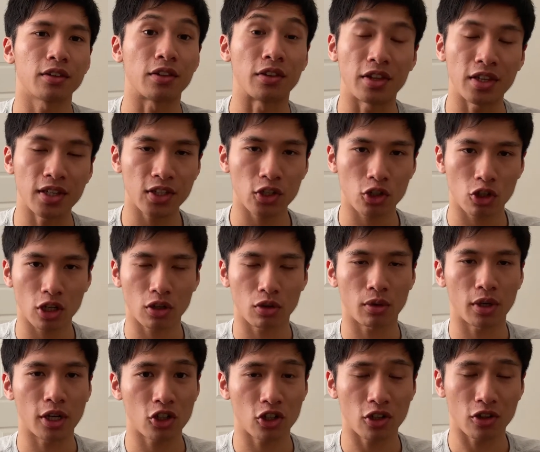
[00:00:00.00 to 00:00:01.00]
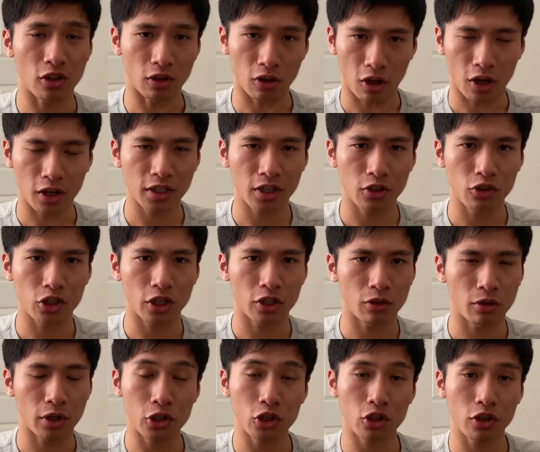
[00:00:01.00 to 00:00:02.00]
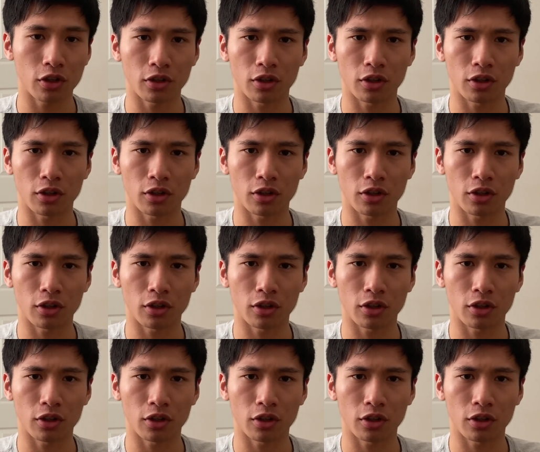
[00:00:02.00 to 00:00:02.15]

this generation, the lockdown generation,